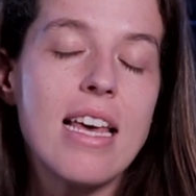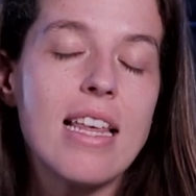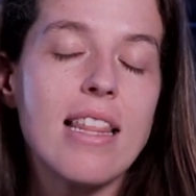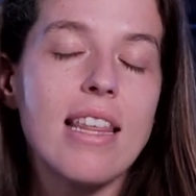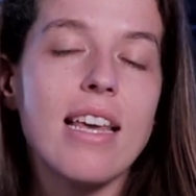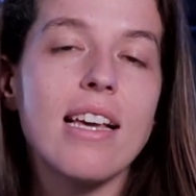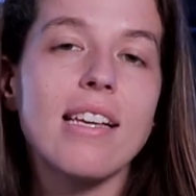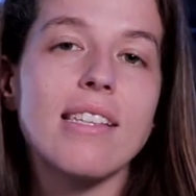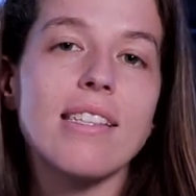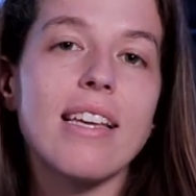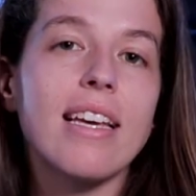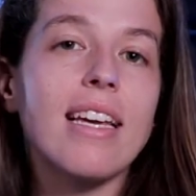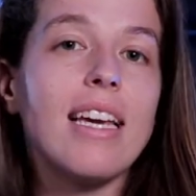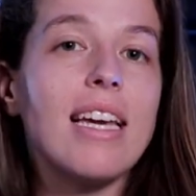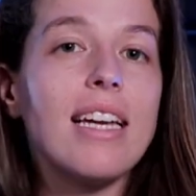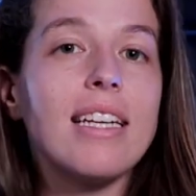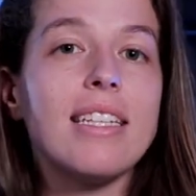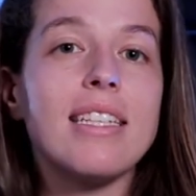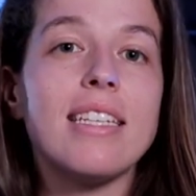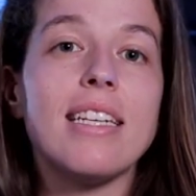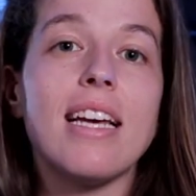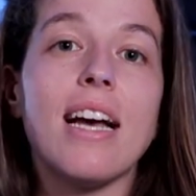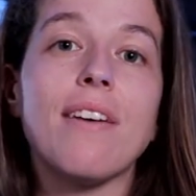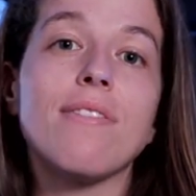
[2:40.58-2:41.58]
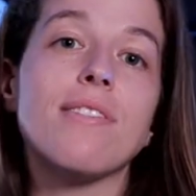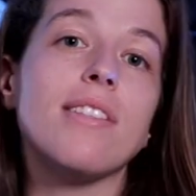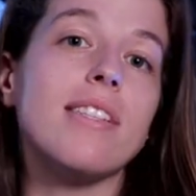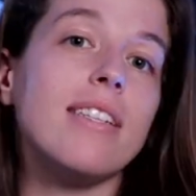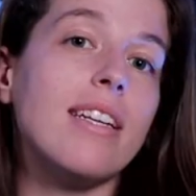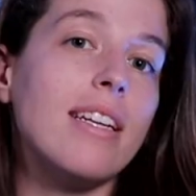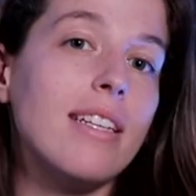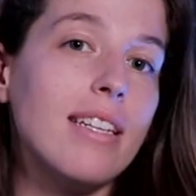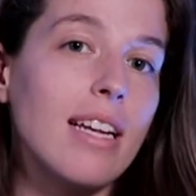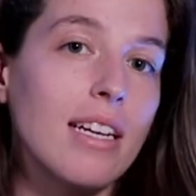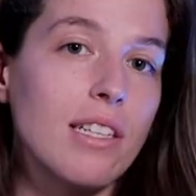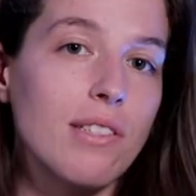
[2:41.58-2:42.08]
Things like ETFs and
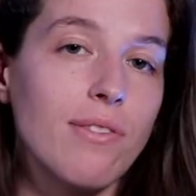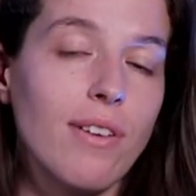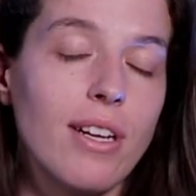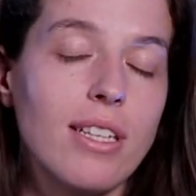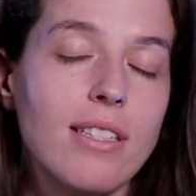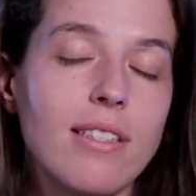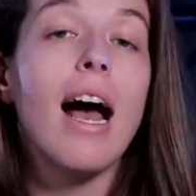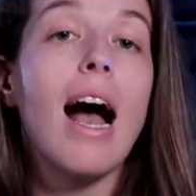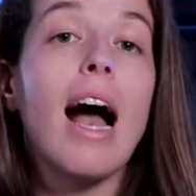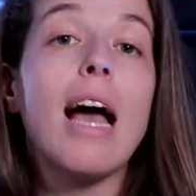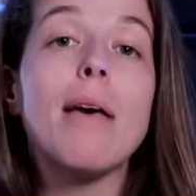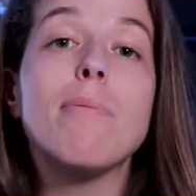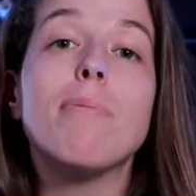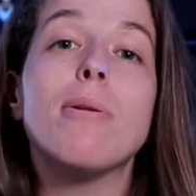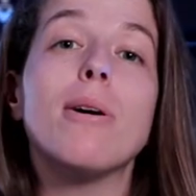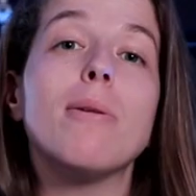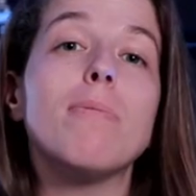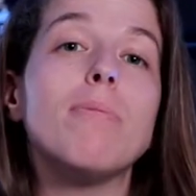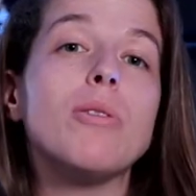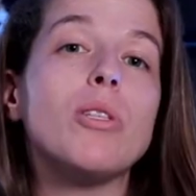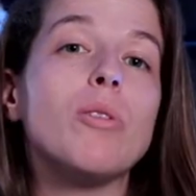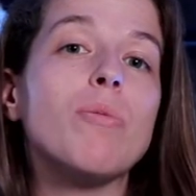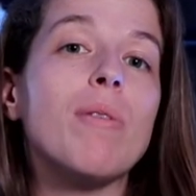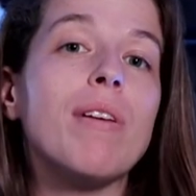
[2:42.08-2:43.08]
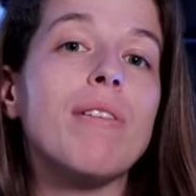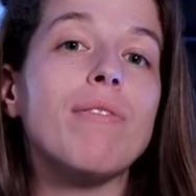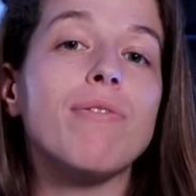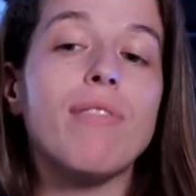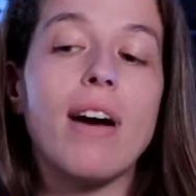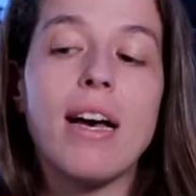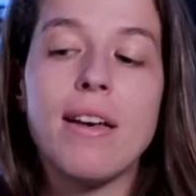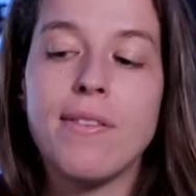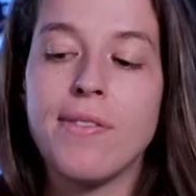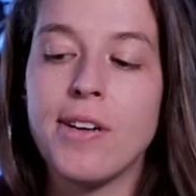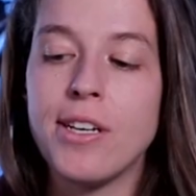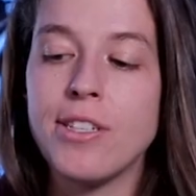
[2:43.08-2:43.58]
index funds. I put between
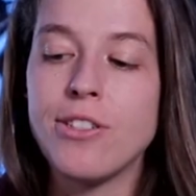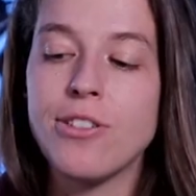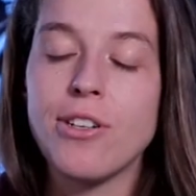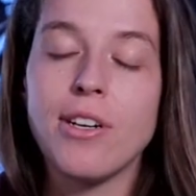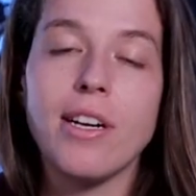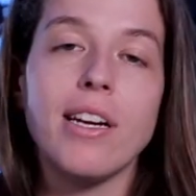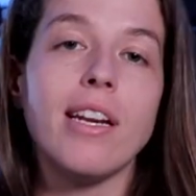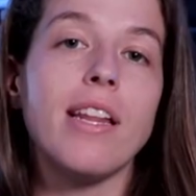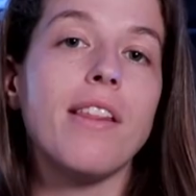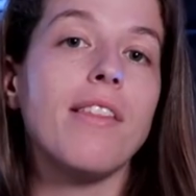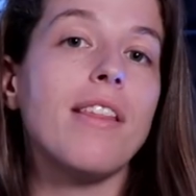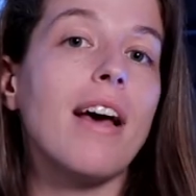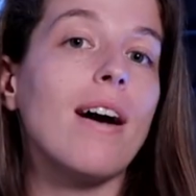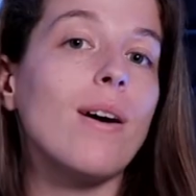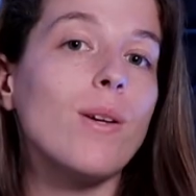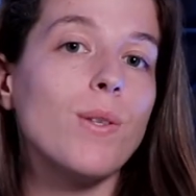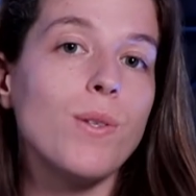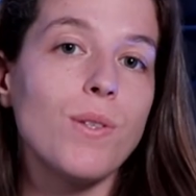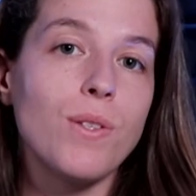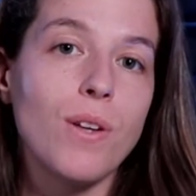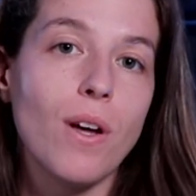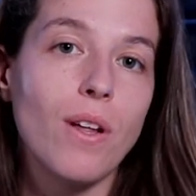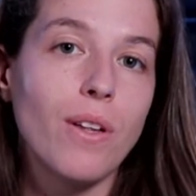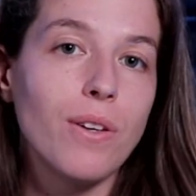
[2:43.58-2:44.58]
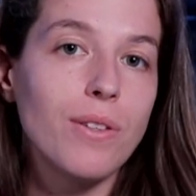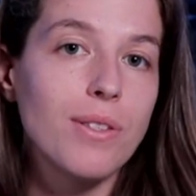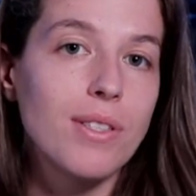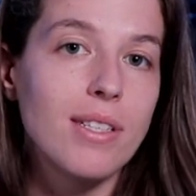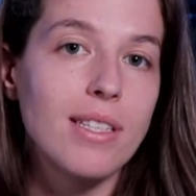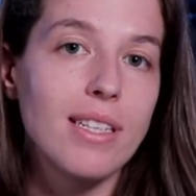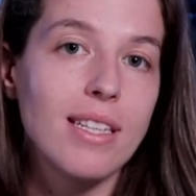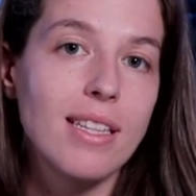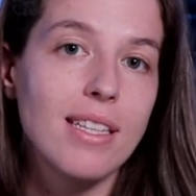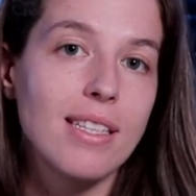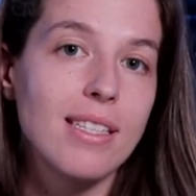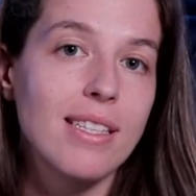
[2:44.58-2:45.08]
$500 and $1,000
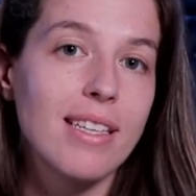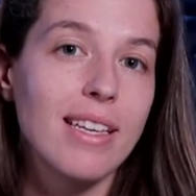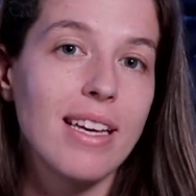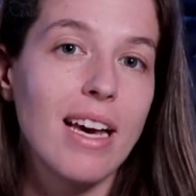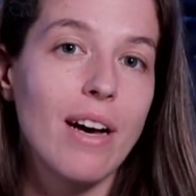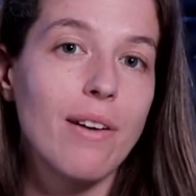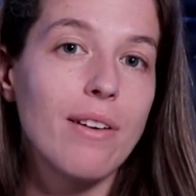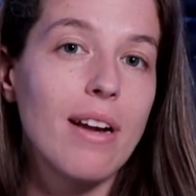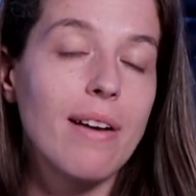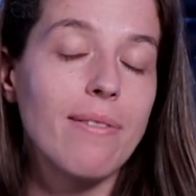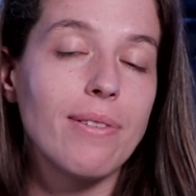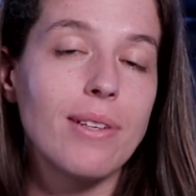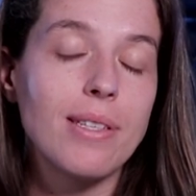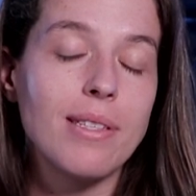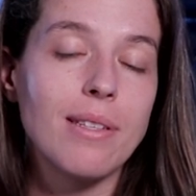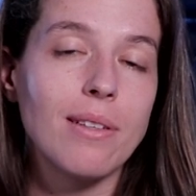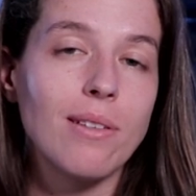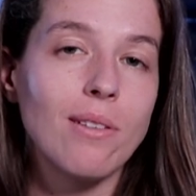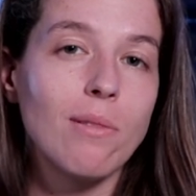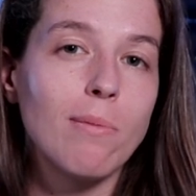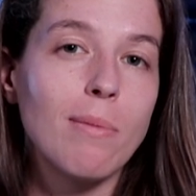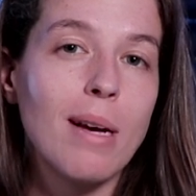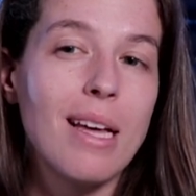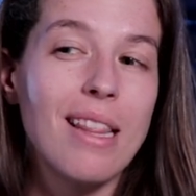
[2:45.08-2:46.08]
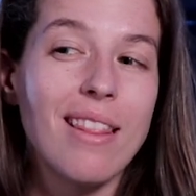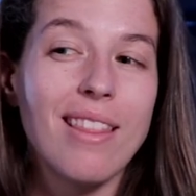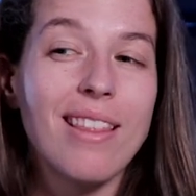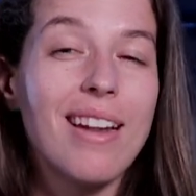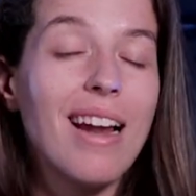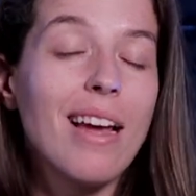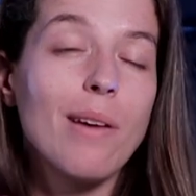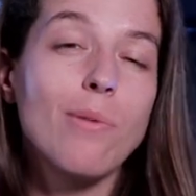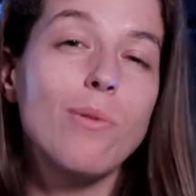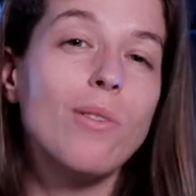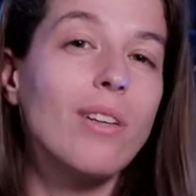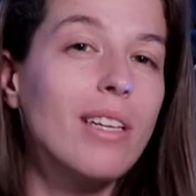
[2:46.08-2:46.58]
into this account every single month, and
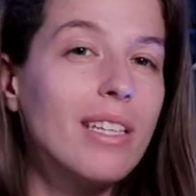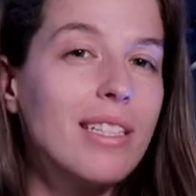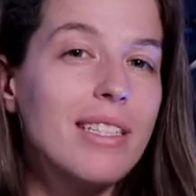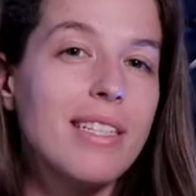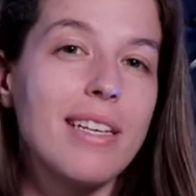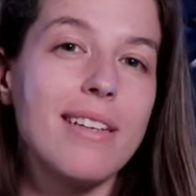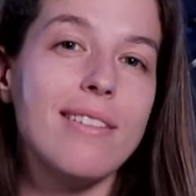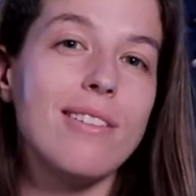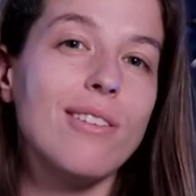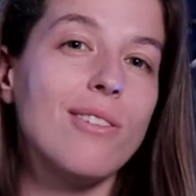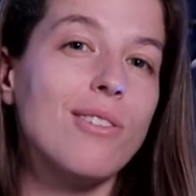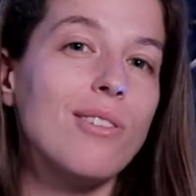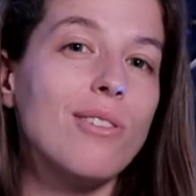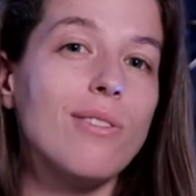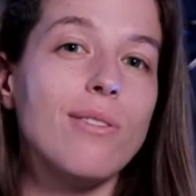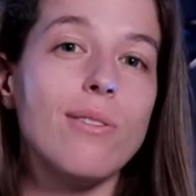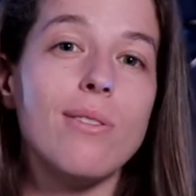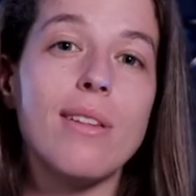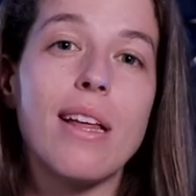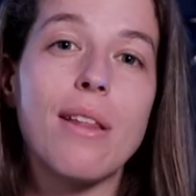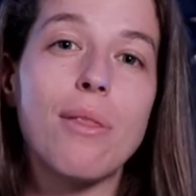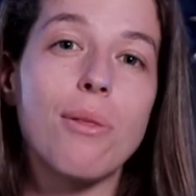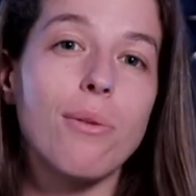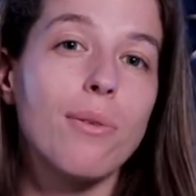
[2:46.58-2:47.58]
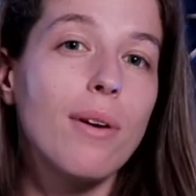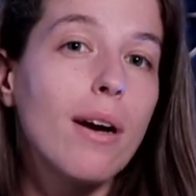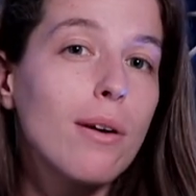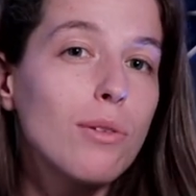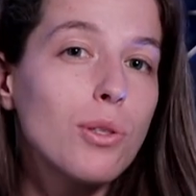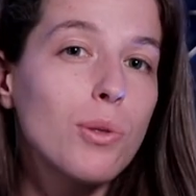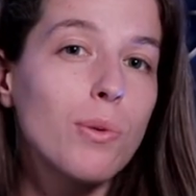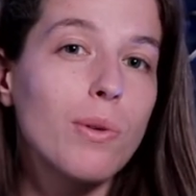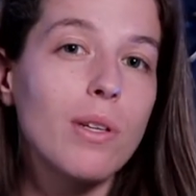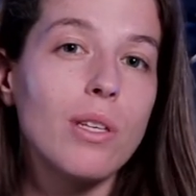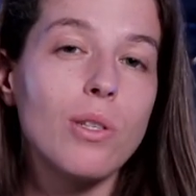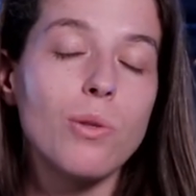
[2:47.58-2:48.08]
I will continue to do that throughout
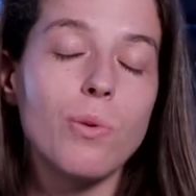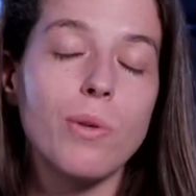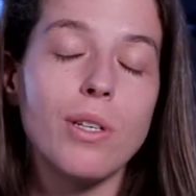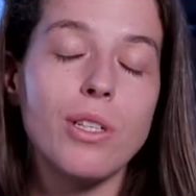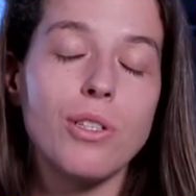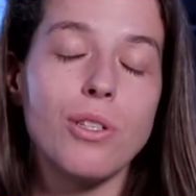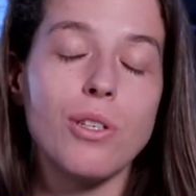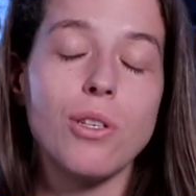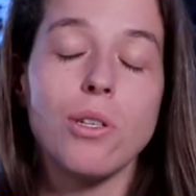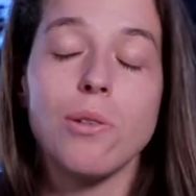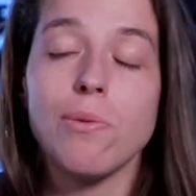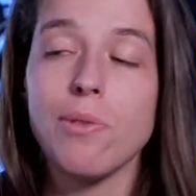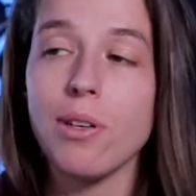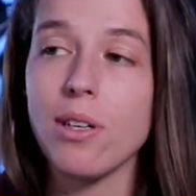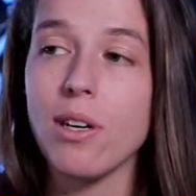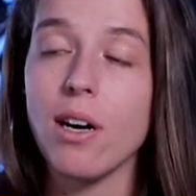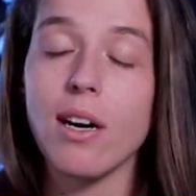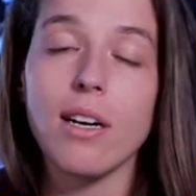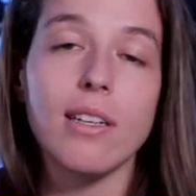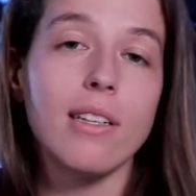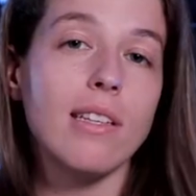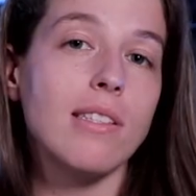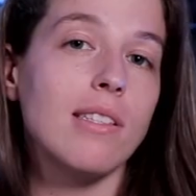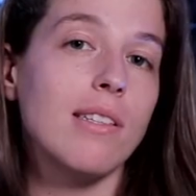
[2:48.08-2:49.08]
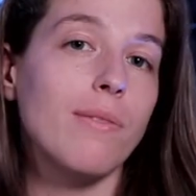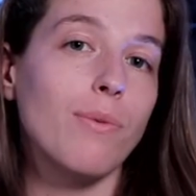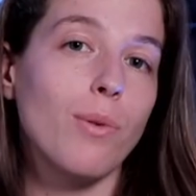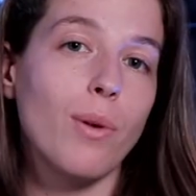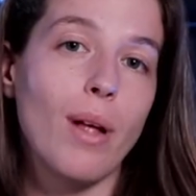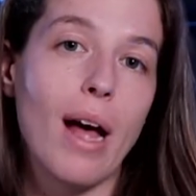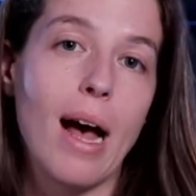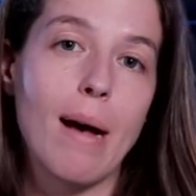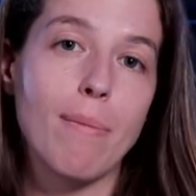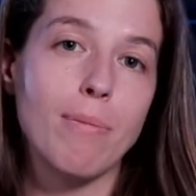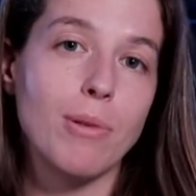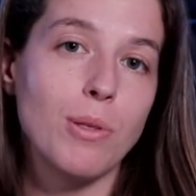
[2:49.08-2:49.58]
2022 regardless of what
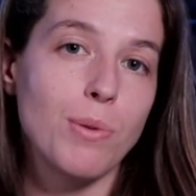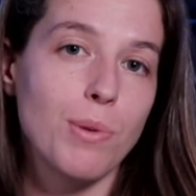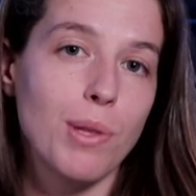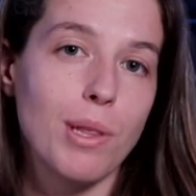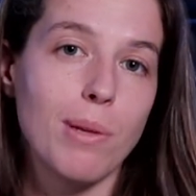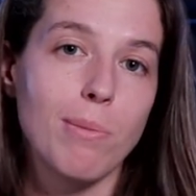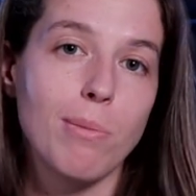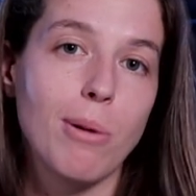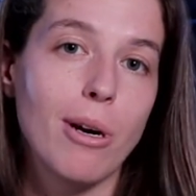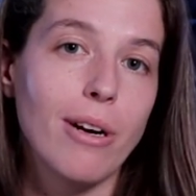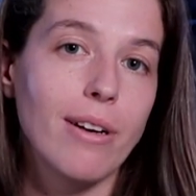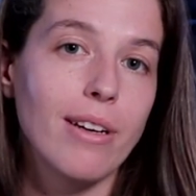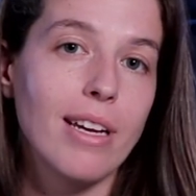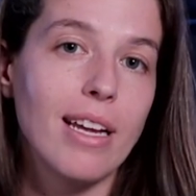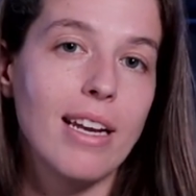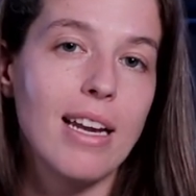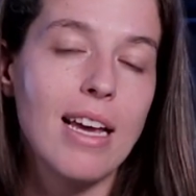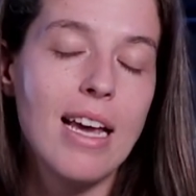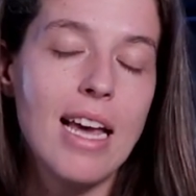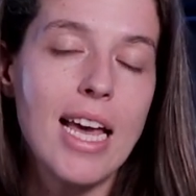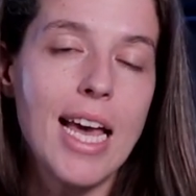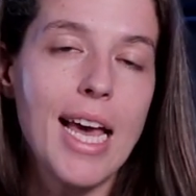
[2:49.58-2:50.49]
happens with the market.